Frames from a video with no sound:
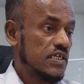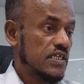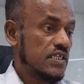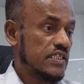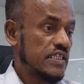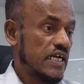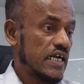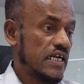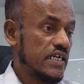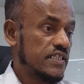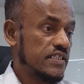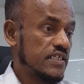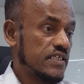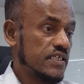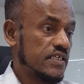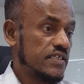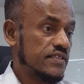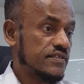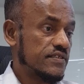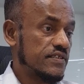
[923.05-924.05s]
that
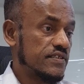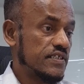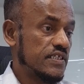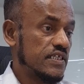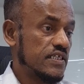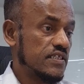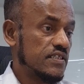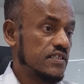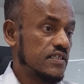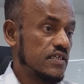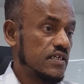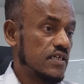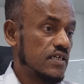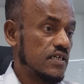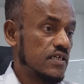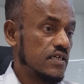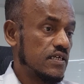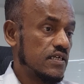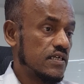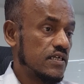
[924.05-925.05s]
studying
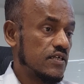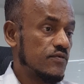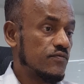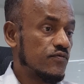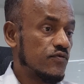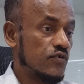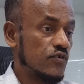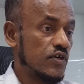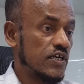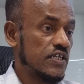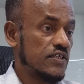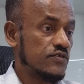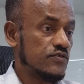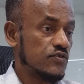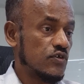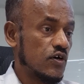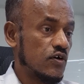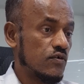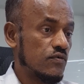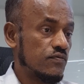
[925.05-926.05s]
the influence
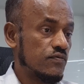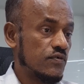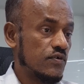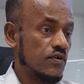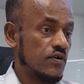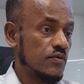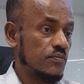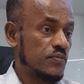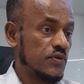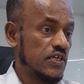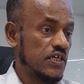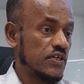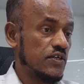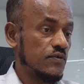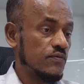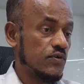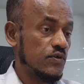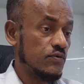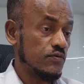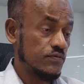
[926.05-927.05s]
of peer
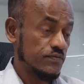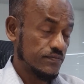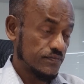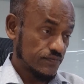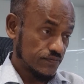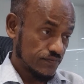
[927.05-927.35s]
review,